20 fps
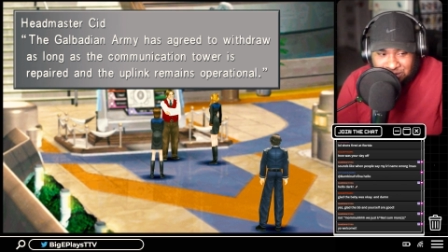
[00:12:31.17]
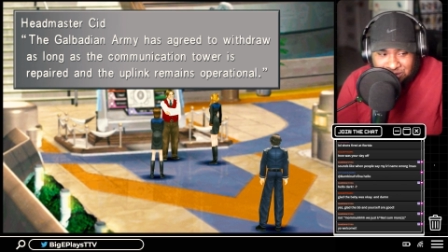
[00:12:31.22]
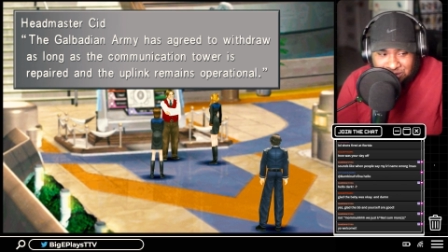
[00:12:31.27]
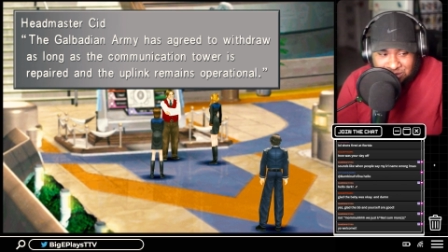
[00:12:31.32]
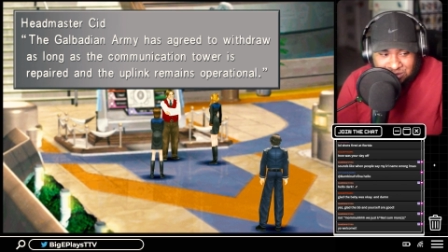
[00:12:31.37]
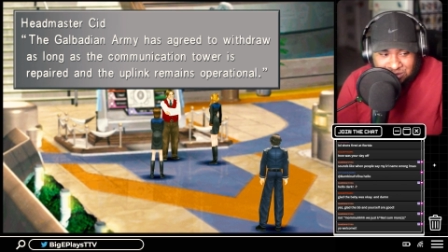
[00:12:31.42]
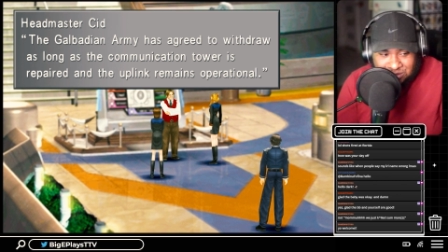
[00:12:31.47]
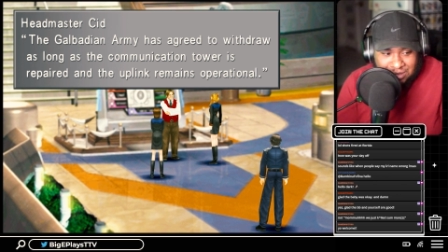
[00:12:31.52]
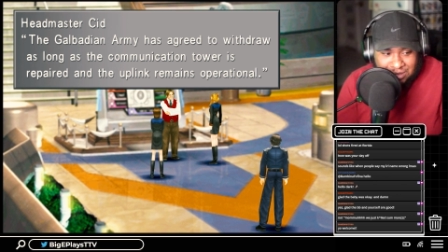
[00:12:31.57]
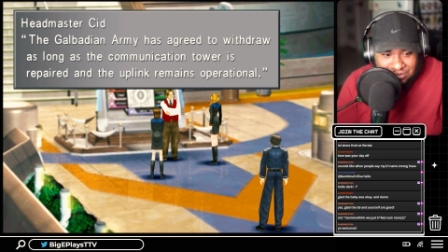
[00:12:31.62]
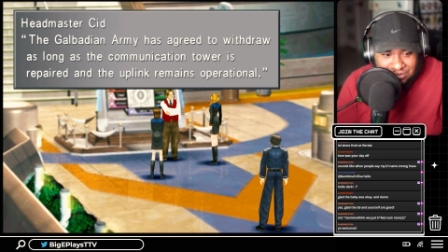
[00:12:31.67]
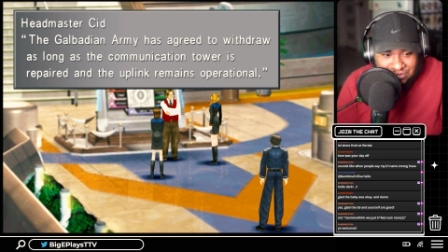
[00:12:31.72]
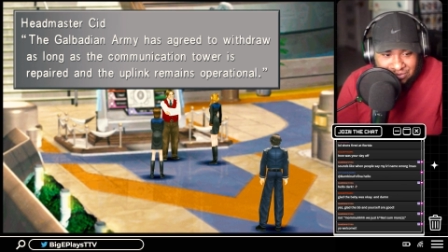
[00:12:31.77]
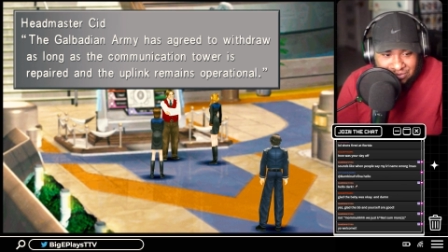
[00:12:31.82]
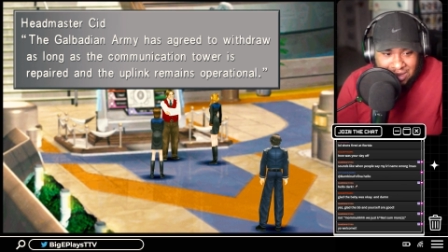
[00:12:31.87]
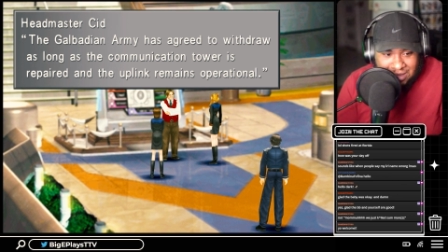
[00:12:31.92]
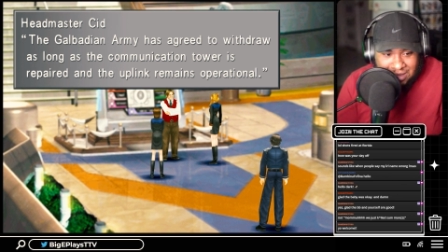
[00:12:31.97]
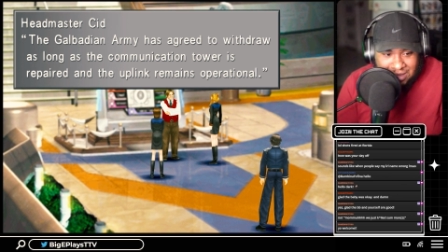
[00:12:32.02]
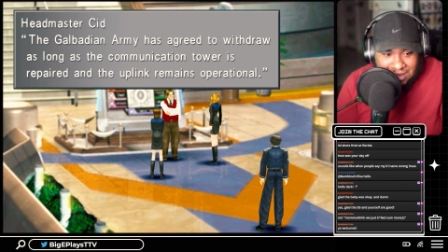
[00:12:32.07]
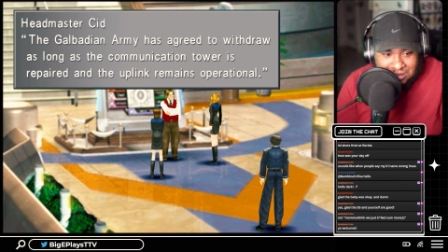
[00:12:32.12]
said
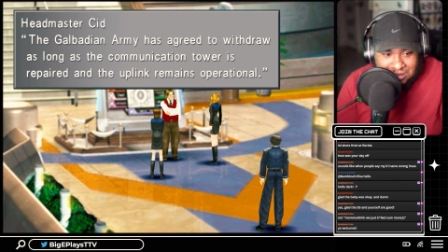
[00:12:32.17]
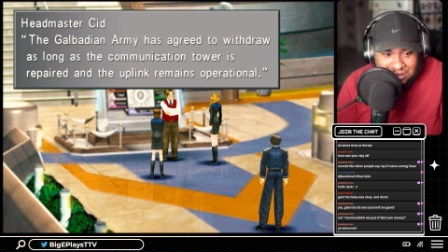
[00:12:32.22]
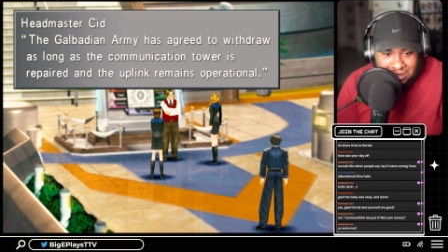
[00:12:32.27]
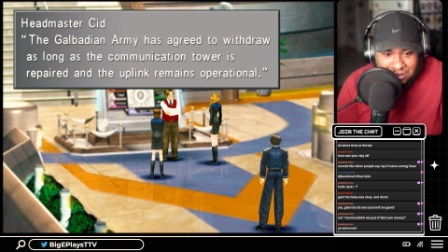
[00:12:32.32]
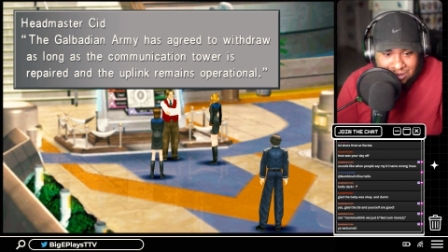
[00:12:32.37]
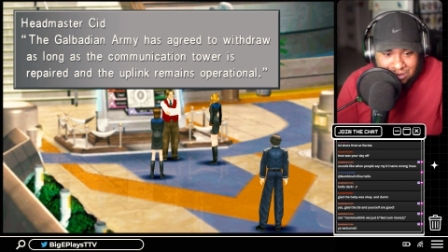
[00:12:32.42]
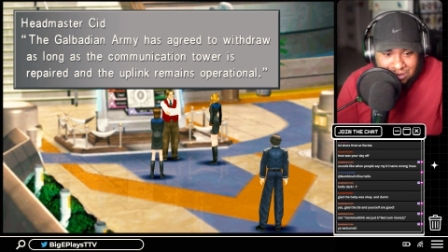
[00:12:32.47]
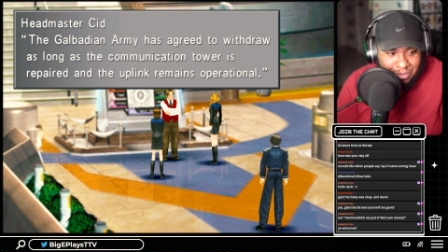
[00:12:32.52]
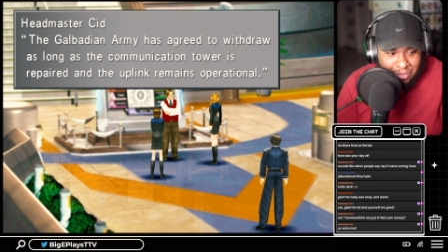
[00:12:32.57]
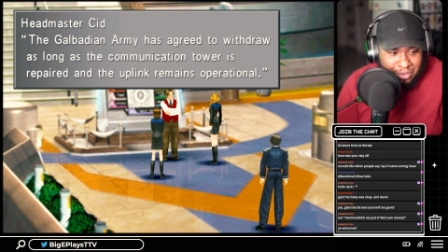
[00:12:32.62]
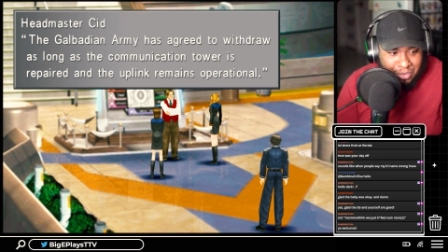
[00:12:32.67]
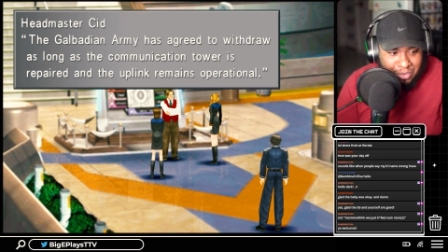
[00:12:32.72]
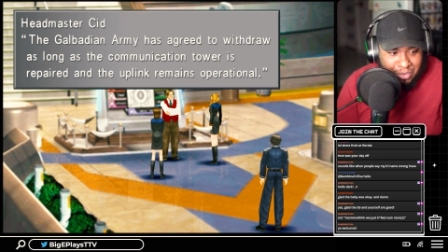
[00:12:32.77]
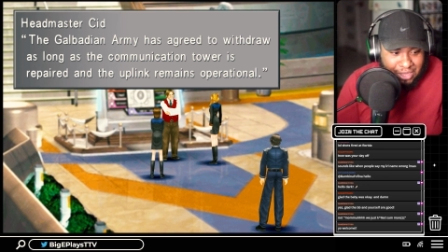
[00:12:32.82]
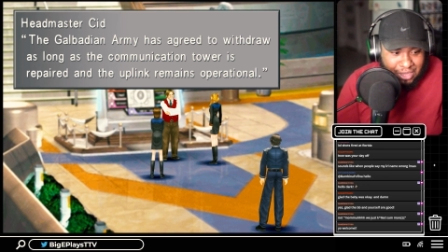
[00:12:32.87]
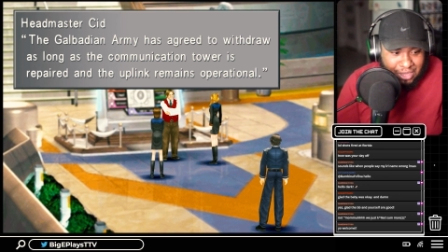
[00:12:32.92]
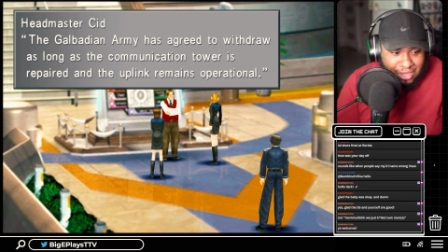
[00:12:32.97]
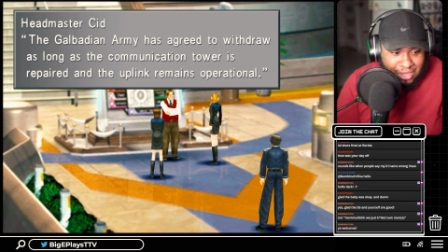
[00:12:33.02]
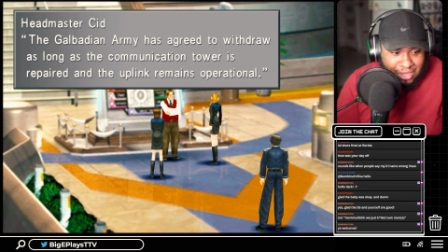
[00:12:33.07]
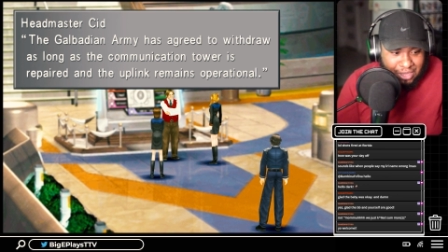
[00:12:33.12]
invading said company
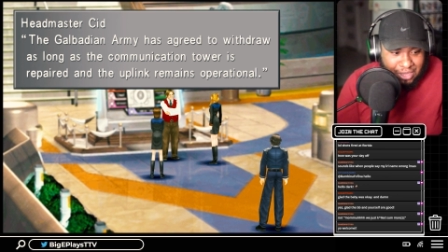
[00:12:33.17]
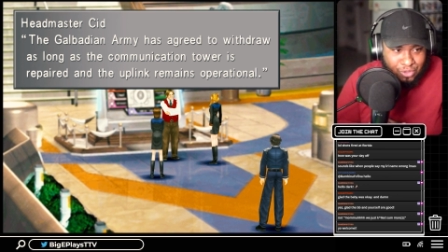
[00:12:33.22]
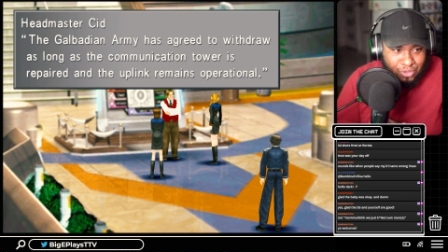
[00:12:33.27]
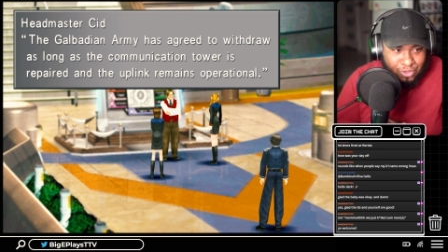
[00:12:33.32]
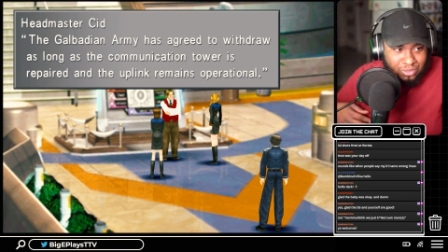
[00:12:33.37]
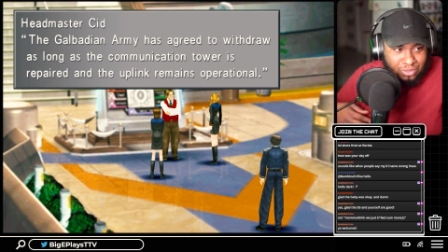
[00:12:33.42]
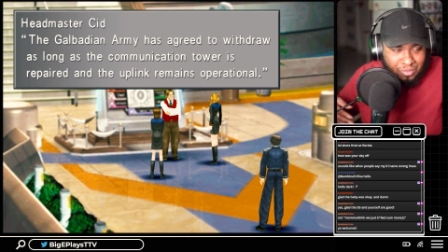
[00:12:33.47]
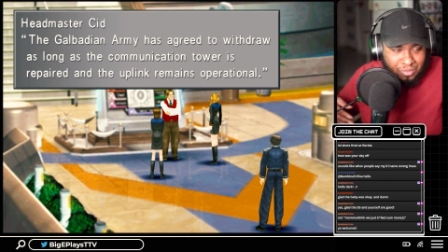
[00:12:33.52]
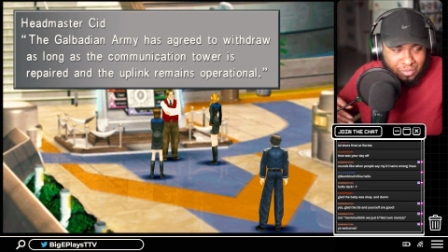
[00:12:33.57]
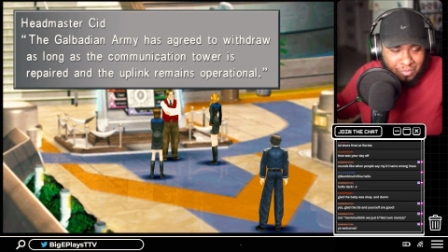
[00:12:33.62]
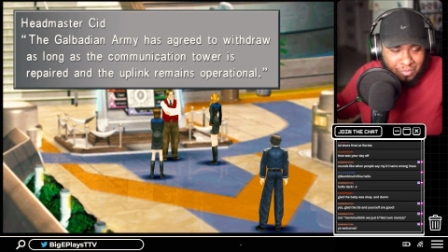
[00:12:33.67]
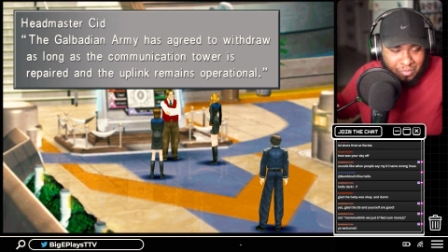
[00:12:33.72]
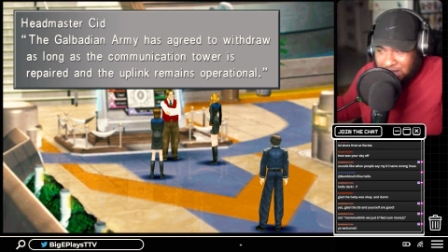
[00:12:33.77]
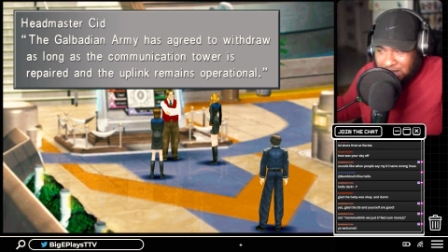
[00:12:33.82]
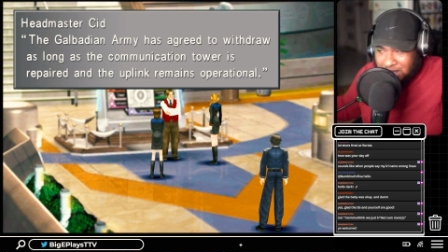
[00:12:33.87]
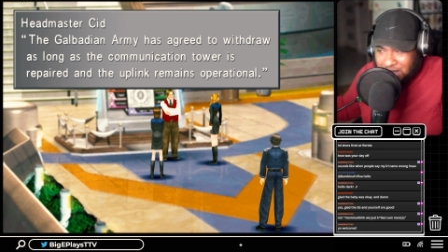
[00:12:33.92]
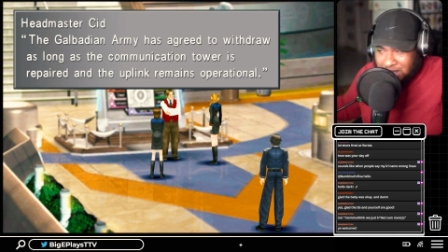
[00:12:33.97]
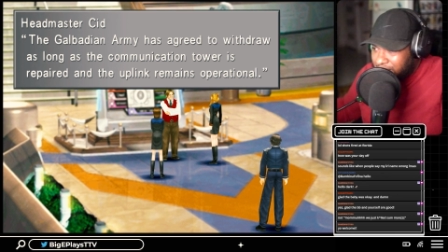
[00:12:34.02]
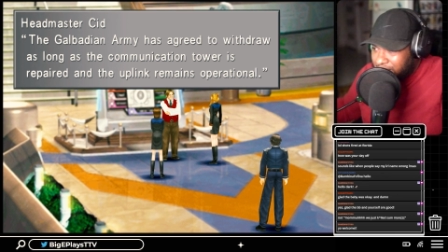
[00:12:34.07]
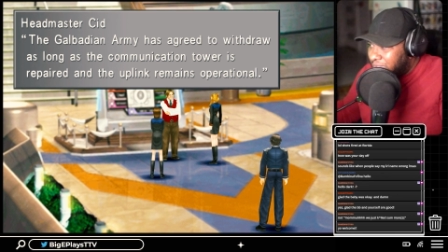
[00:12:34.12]
here, you
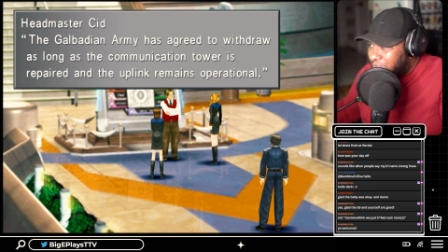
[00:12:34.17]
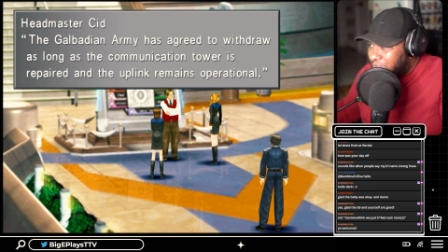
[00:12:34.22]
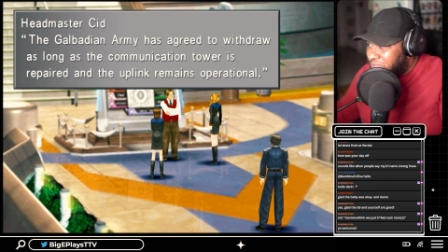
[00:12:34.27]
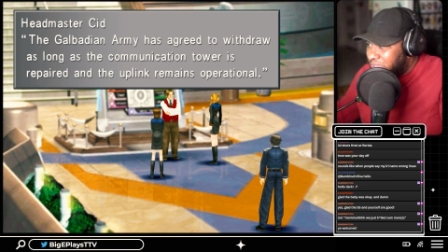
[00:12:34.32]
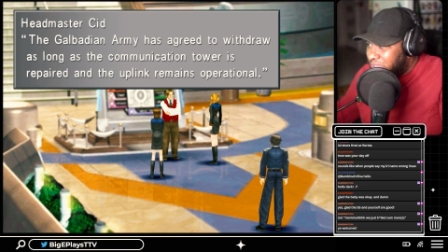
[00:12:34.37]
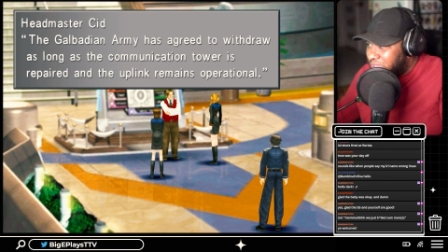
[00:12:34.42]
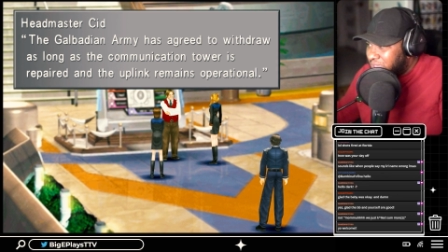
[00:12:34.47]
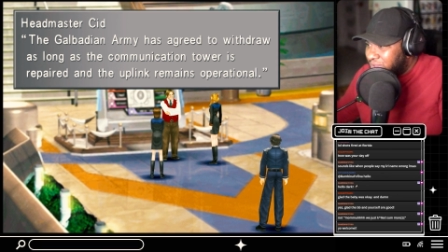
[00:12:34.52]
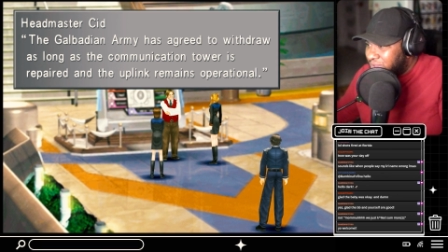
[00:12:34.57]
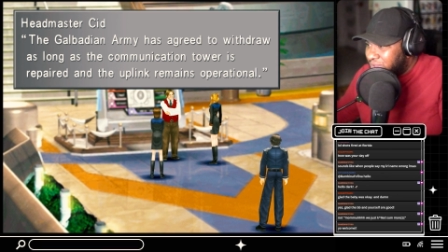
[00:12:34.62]
demand that we